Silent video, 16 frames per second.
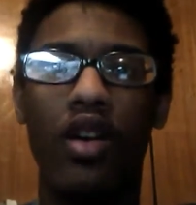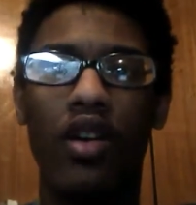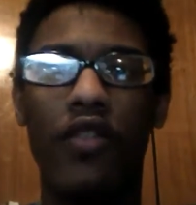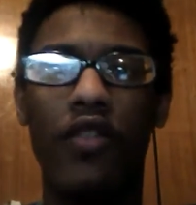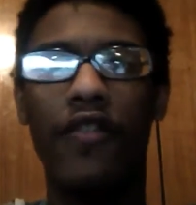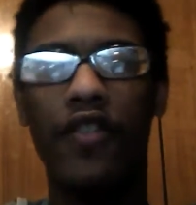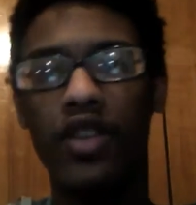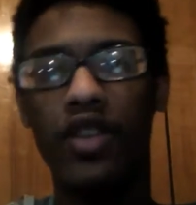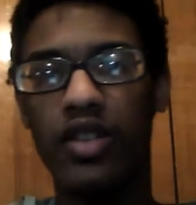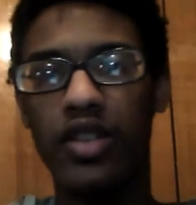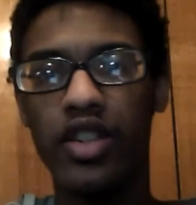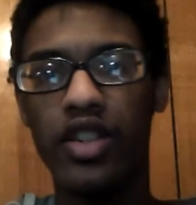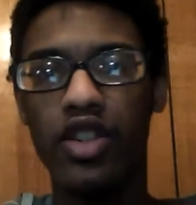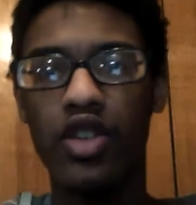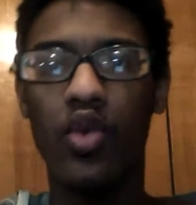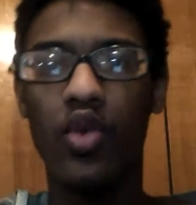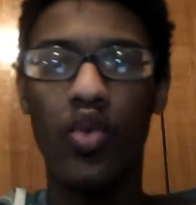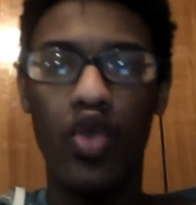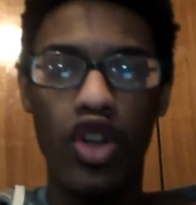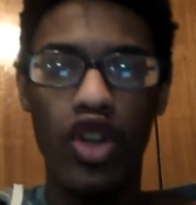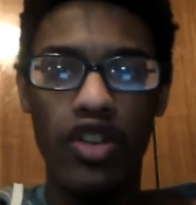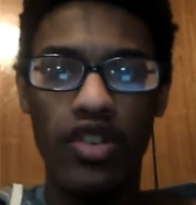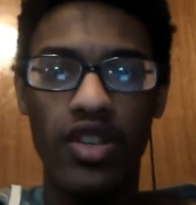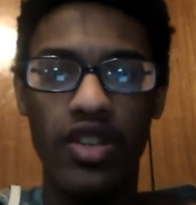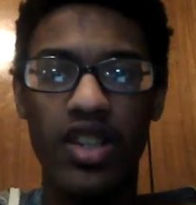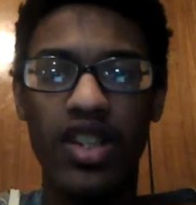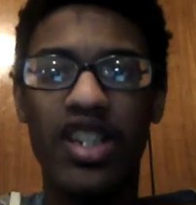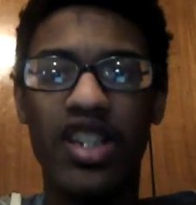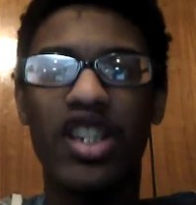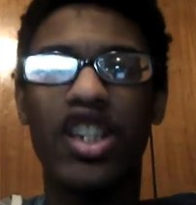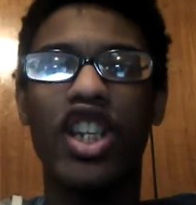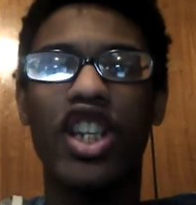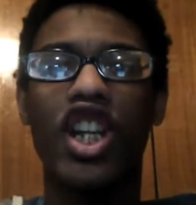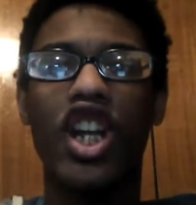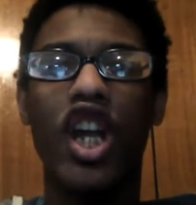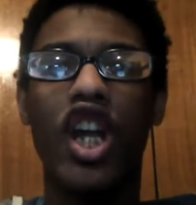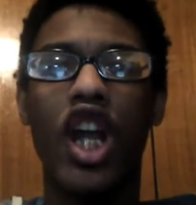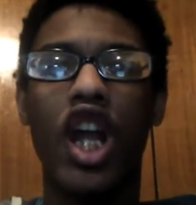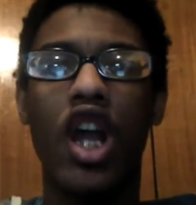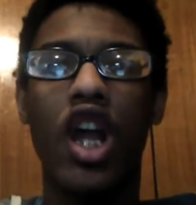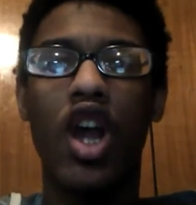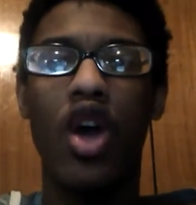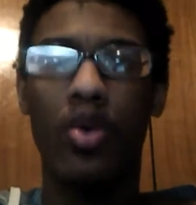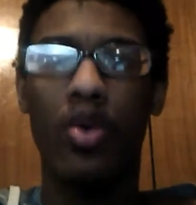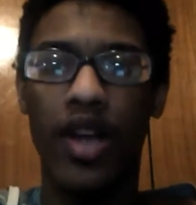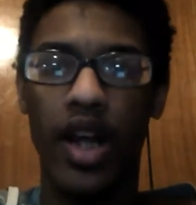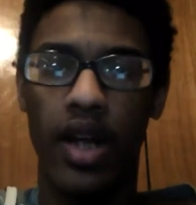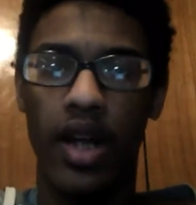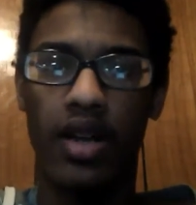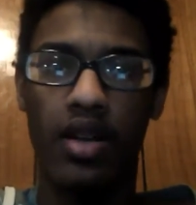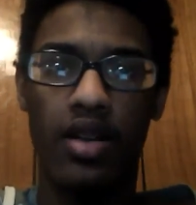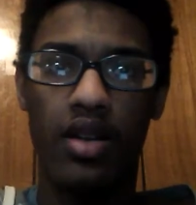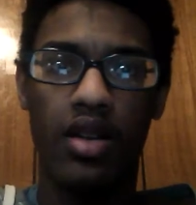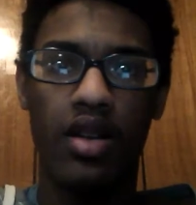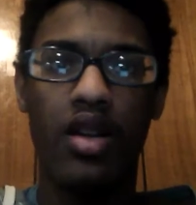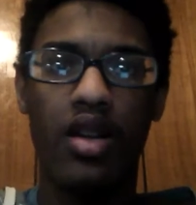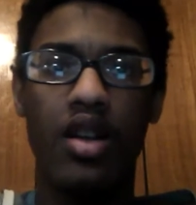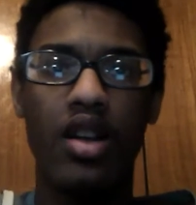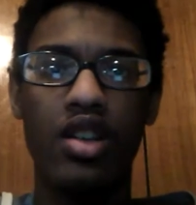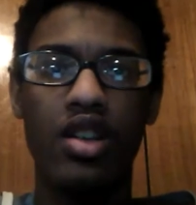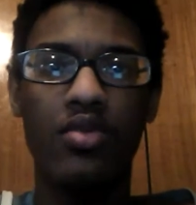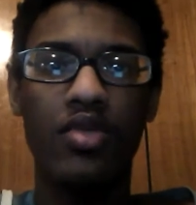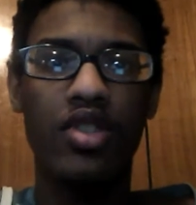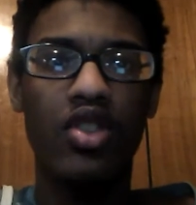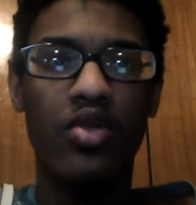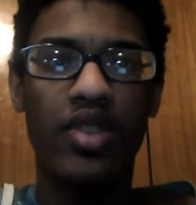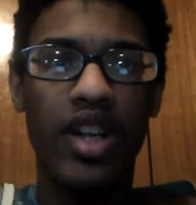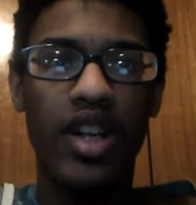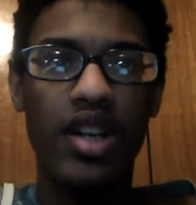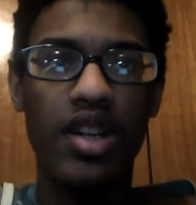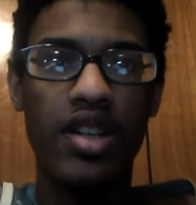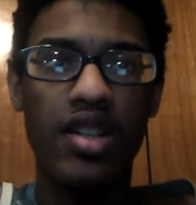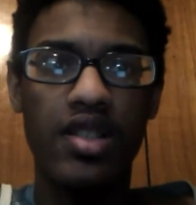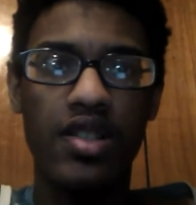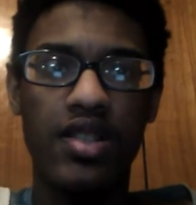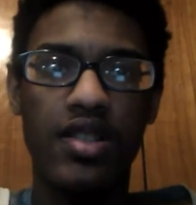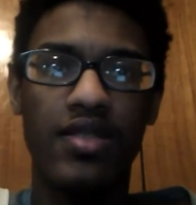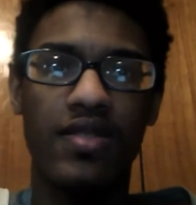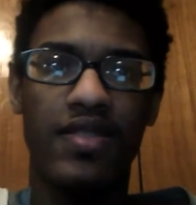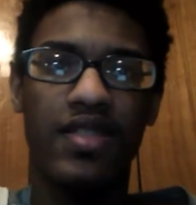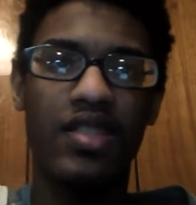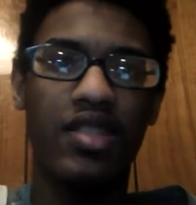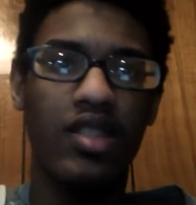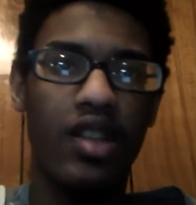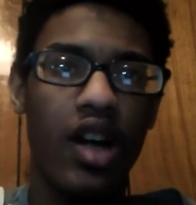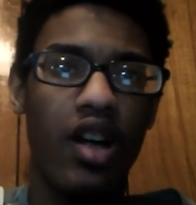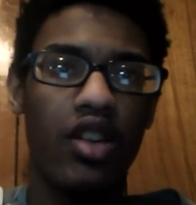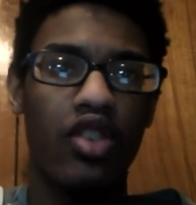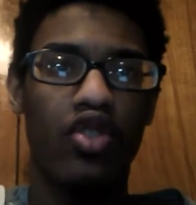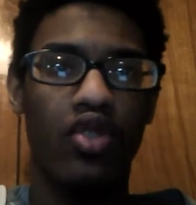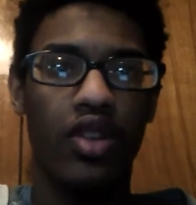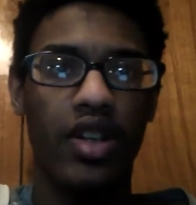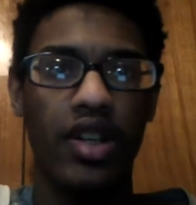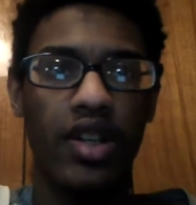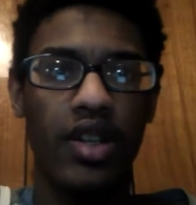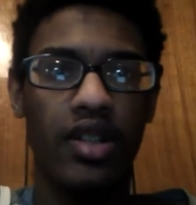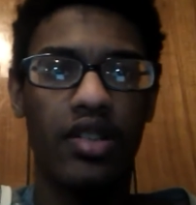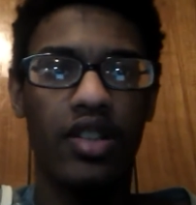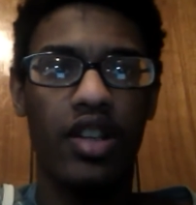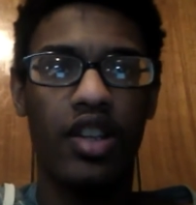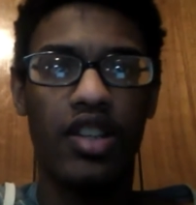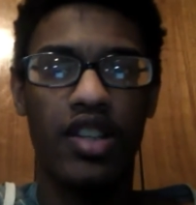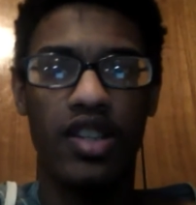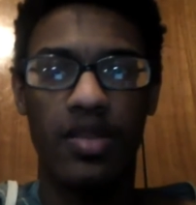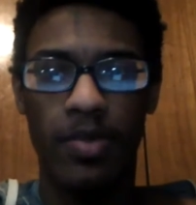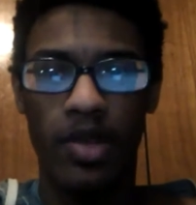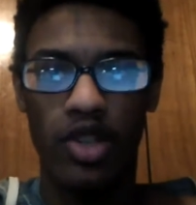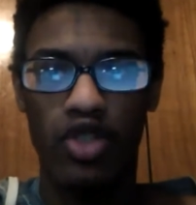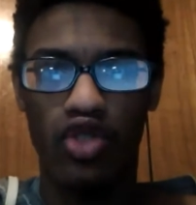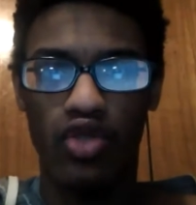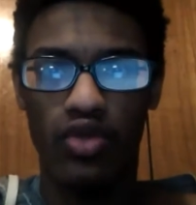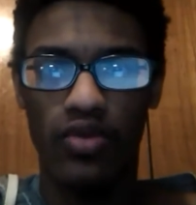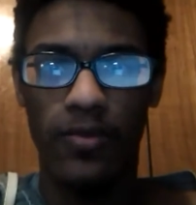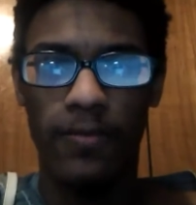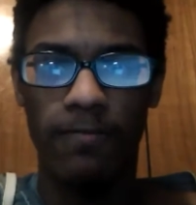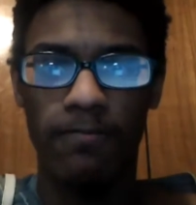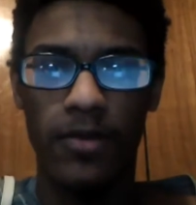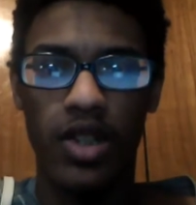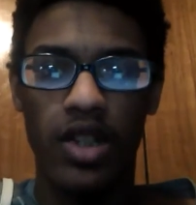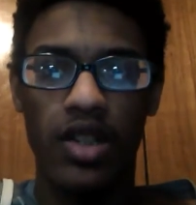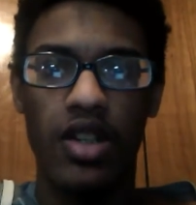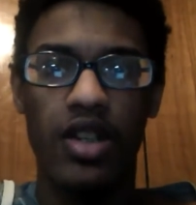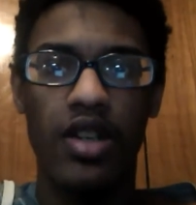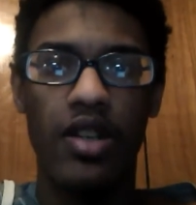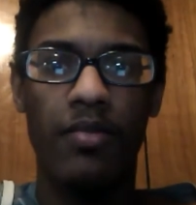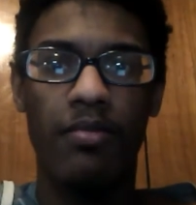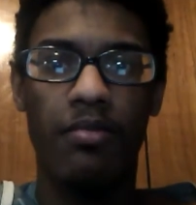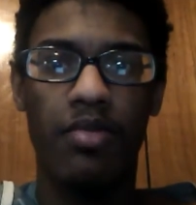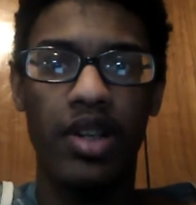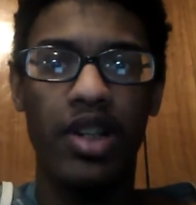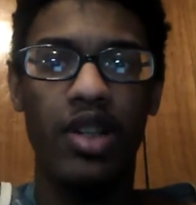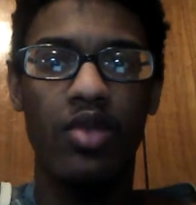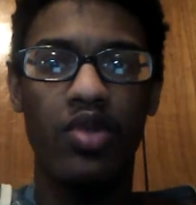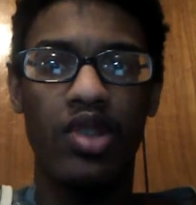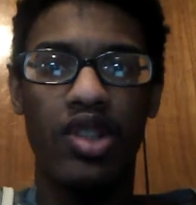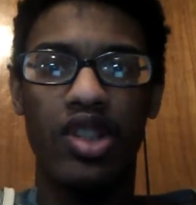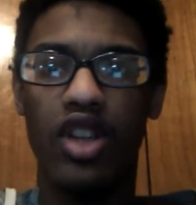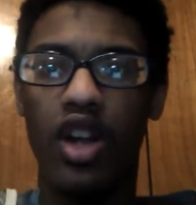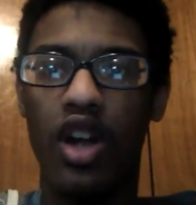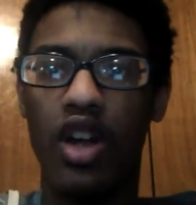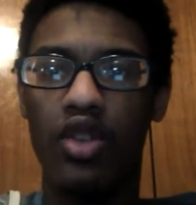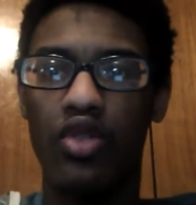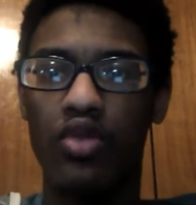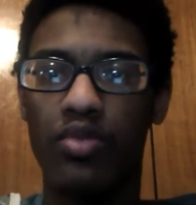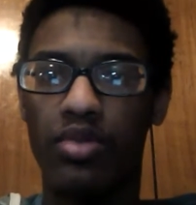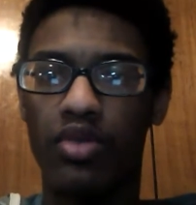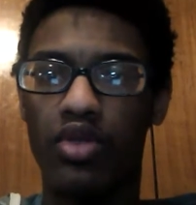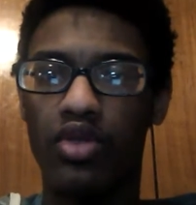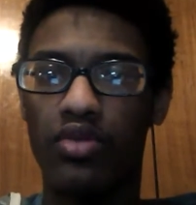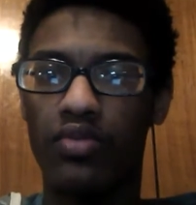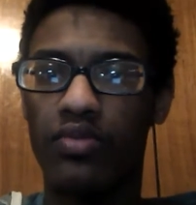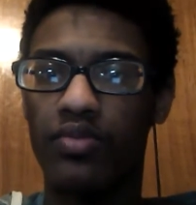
Ophelia was okay. It was okay, it's not great, nothing special, but it was tolerable.